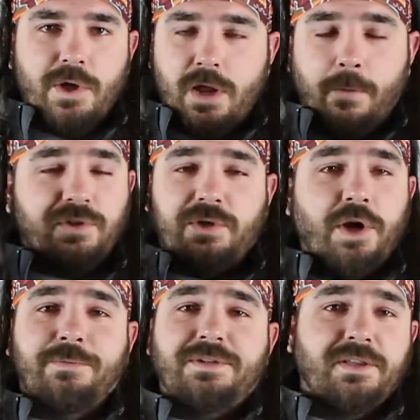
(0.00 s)
almost
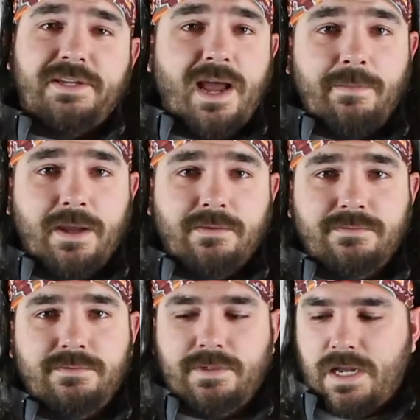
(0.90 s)
100% of the time now.
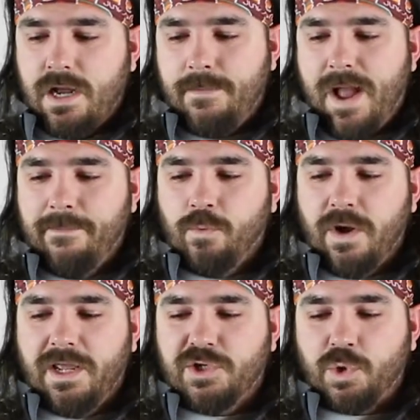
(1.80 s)
I'm
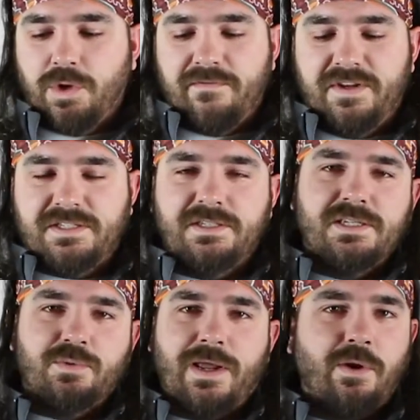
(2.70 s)
running short enough
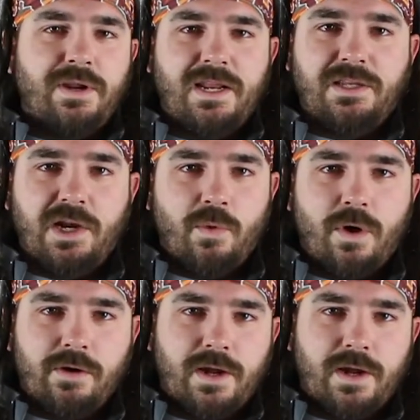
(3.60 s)
distances where I don't need a ton of water.